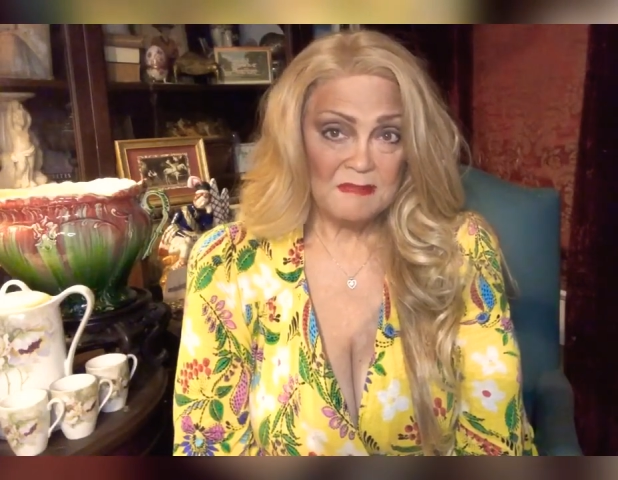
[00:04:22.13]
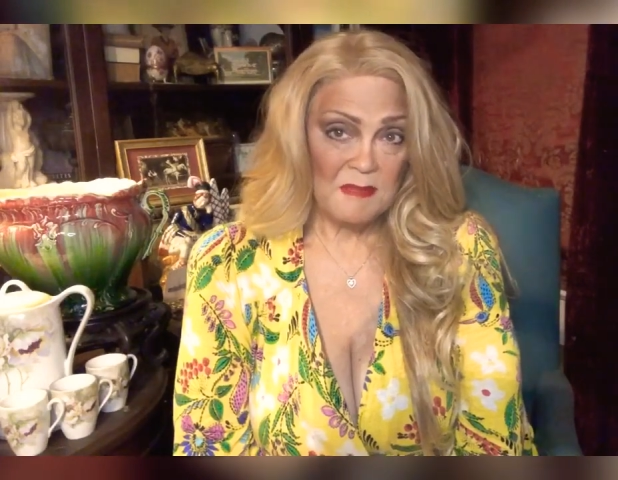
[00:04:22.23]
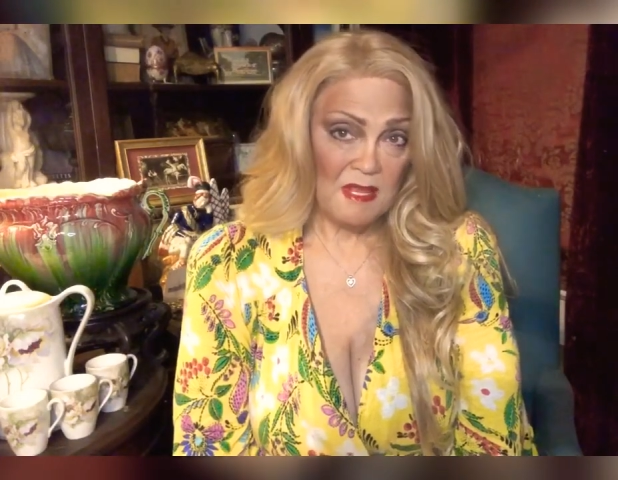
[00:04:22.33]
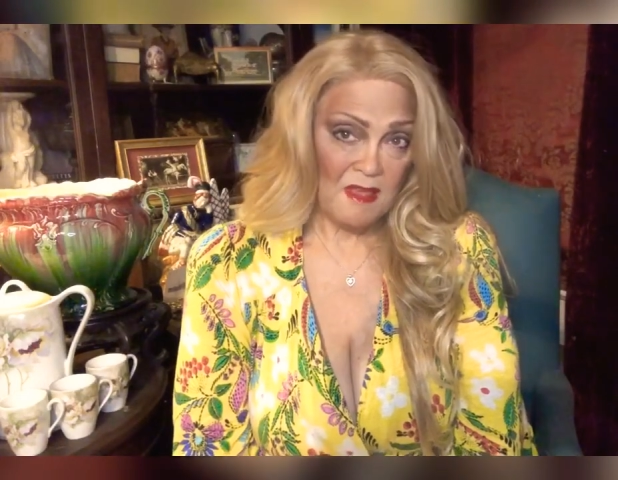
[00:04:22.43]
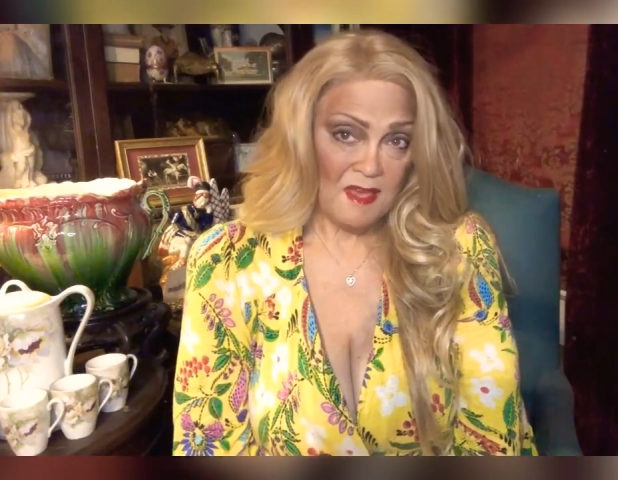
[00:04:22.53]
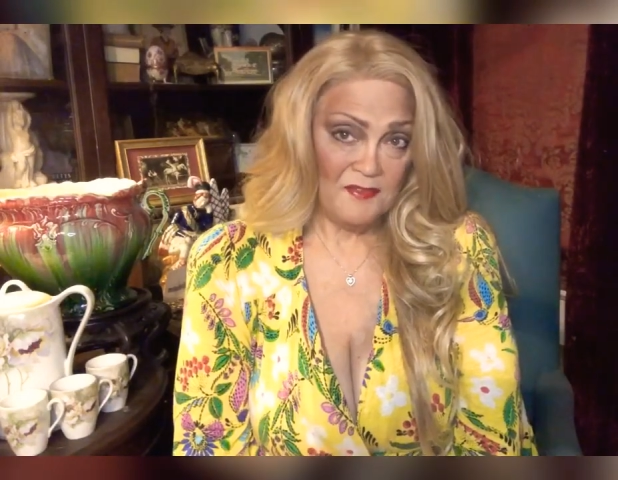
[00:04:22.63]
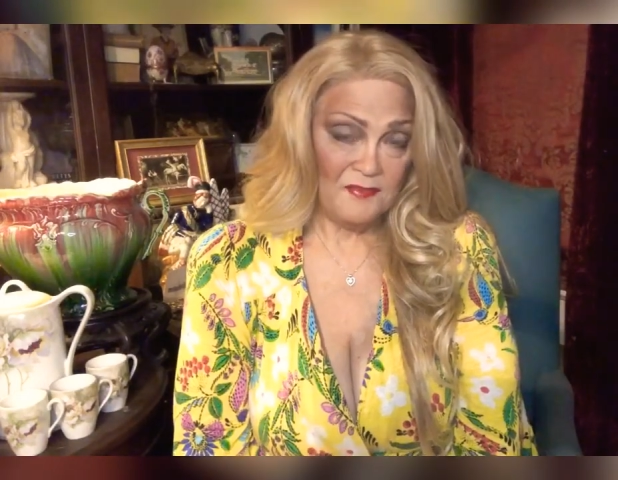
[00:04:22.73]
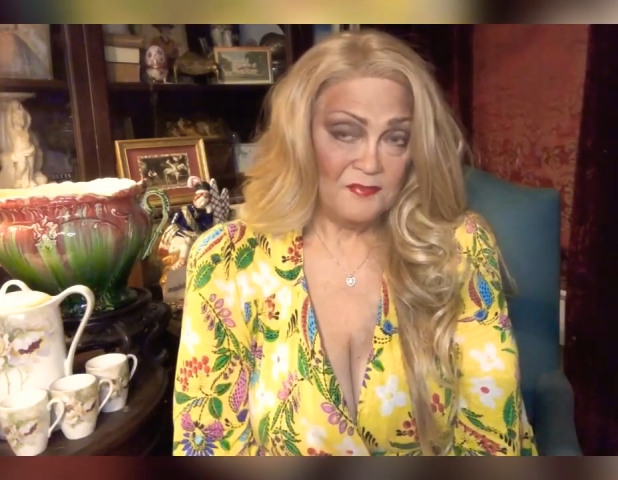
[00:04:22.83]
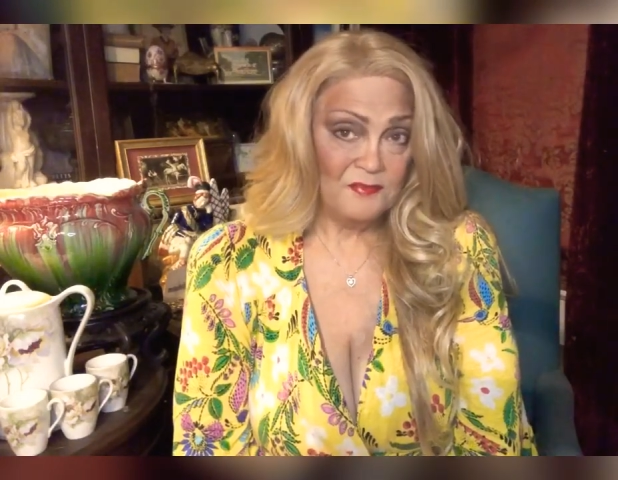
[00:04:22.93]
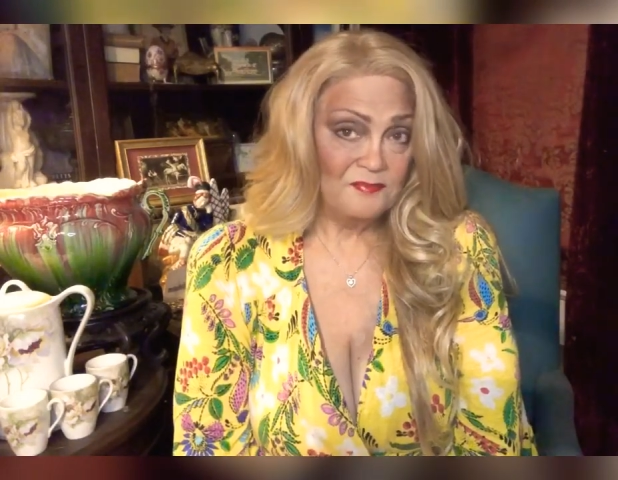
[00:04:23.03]
of my life.
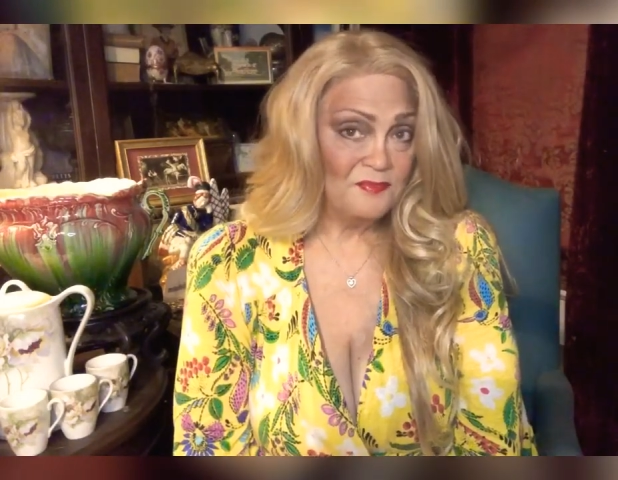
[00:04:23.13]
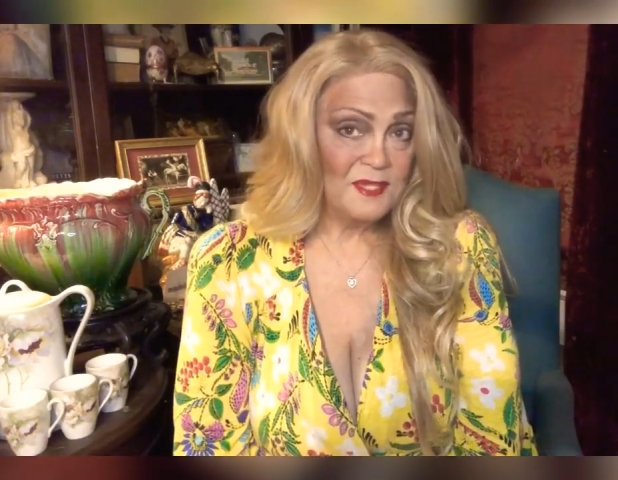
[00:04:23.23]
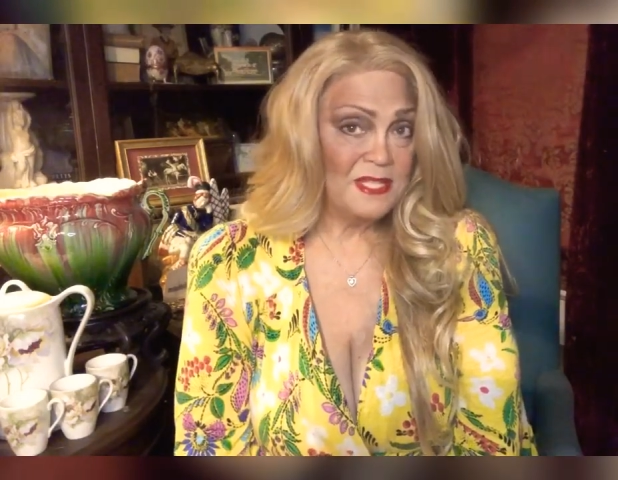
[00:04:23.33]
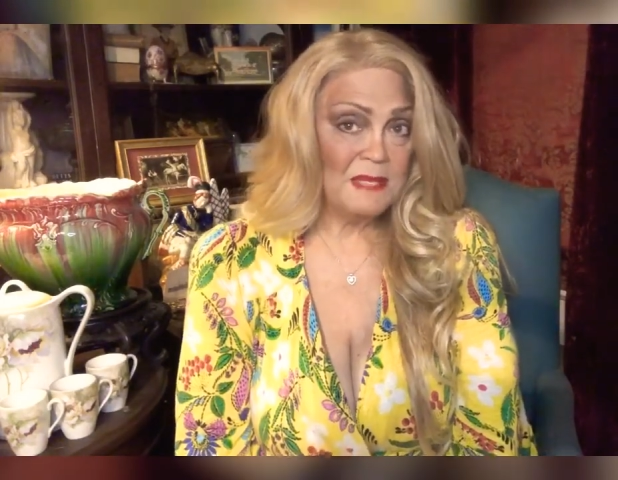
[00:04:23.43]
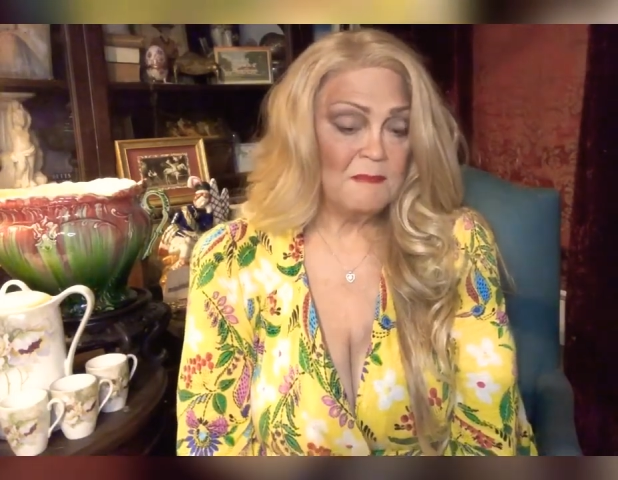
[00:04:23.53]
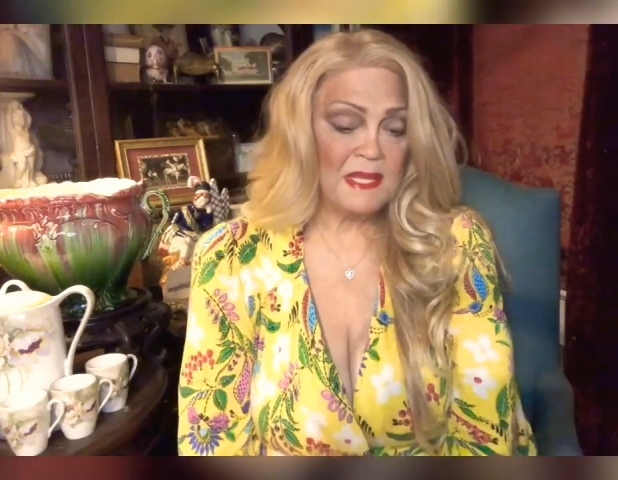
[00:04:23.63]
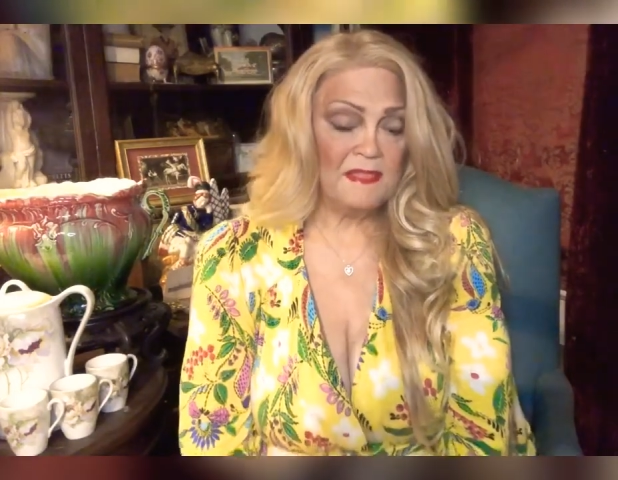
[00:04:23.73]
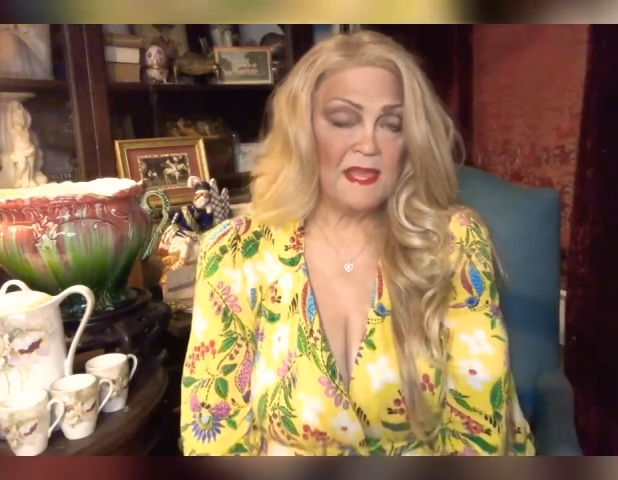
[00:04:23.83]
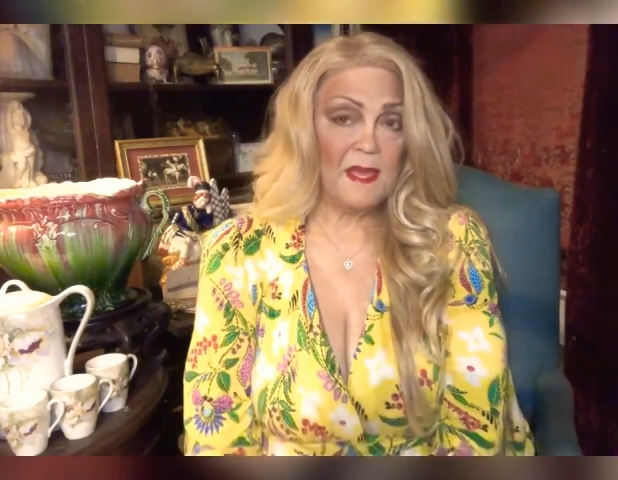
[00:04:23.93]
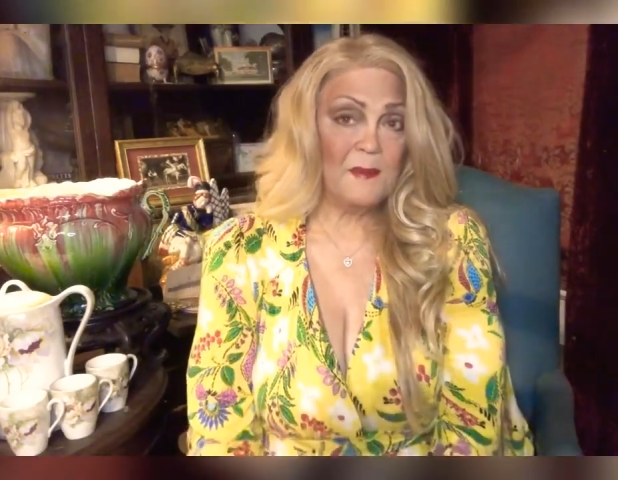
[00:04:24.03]
That doesn't mean
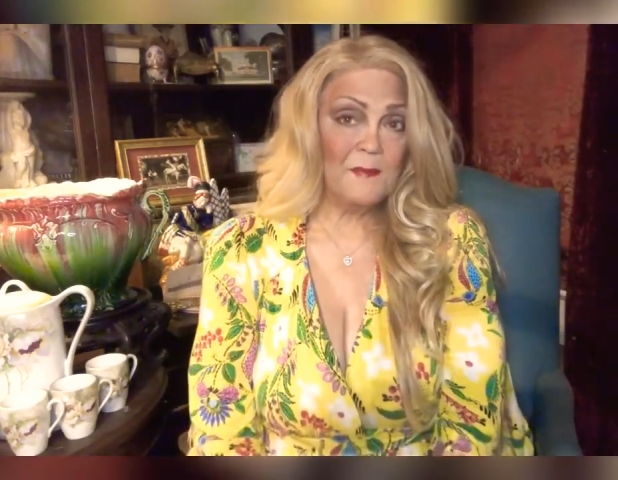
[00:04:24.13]
that.